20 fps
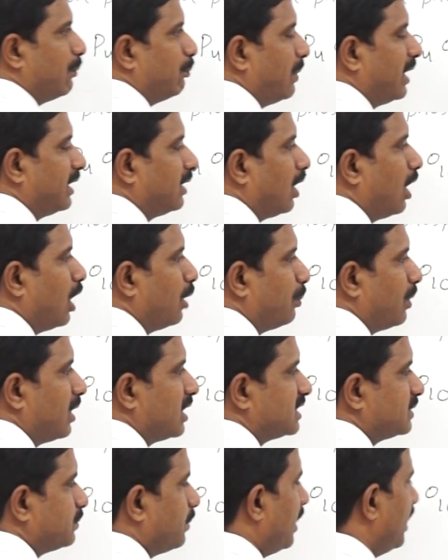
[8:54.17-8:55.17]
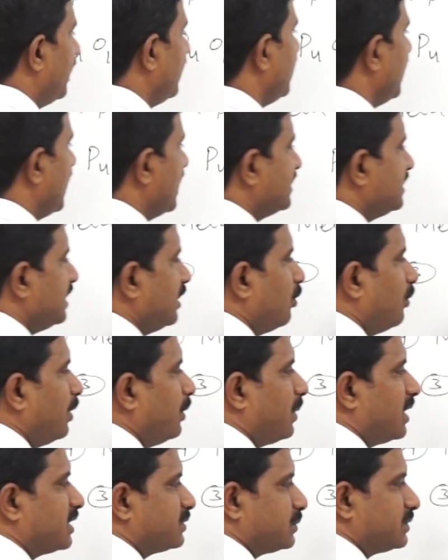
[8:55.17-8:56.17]
Metaphosphoric acid. How
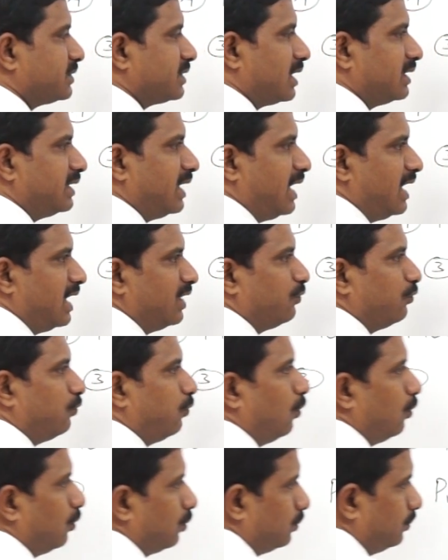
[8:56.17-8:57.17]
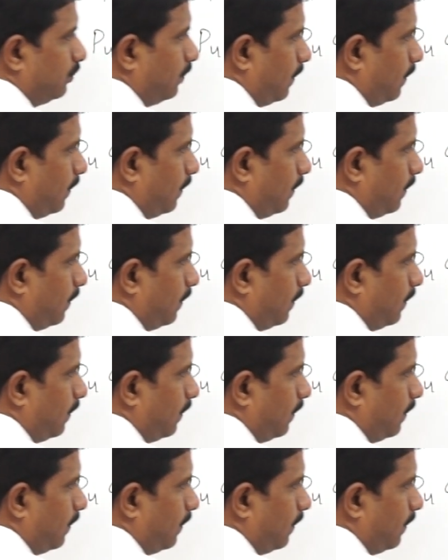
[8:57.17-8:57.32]
many phosphors are there? 4.